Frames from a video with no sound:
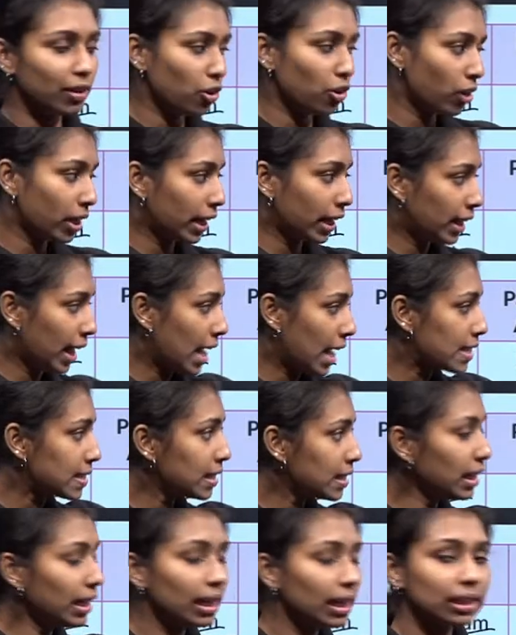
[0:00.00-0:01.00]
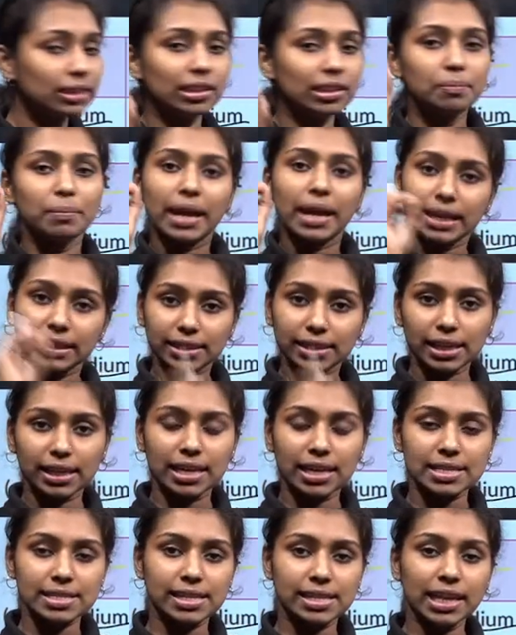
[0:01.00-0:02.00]
not get the answer. The main thing
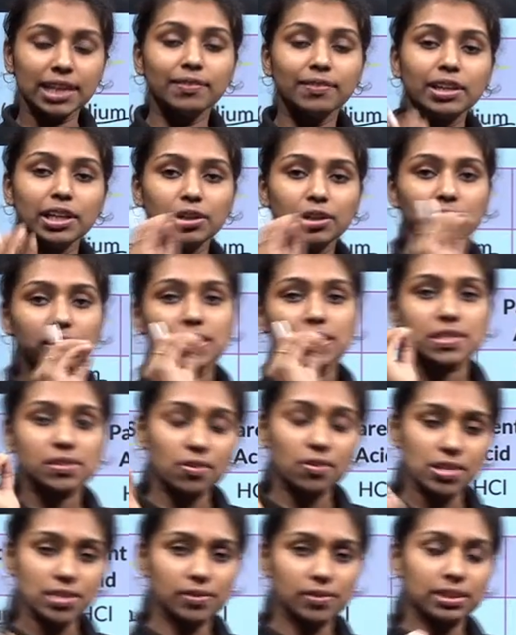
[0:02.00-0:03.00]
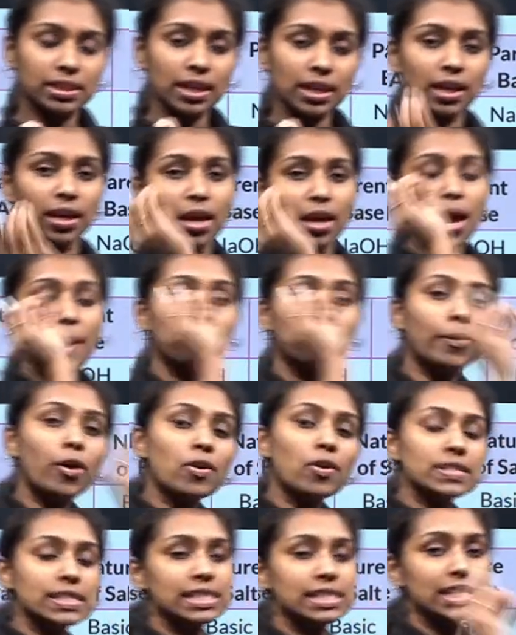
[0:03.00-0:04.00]
is that we need to crisscross with the
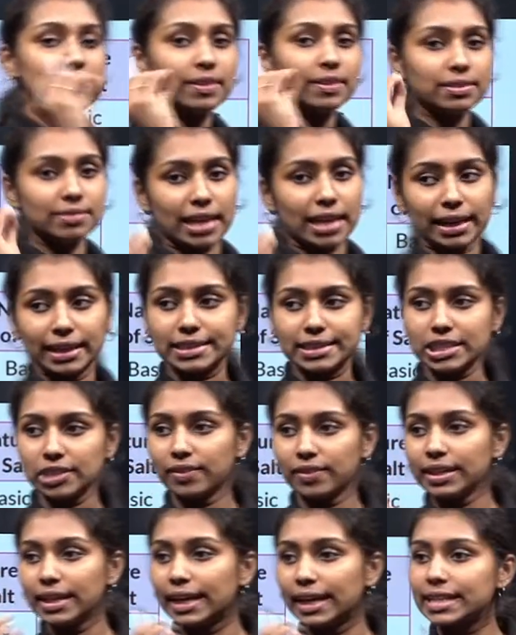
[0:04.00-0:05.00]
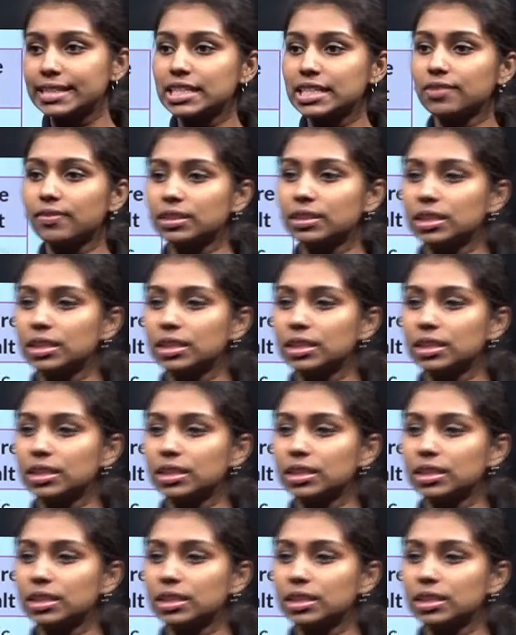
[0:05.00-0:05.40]
positive with negative and negative with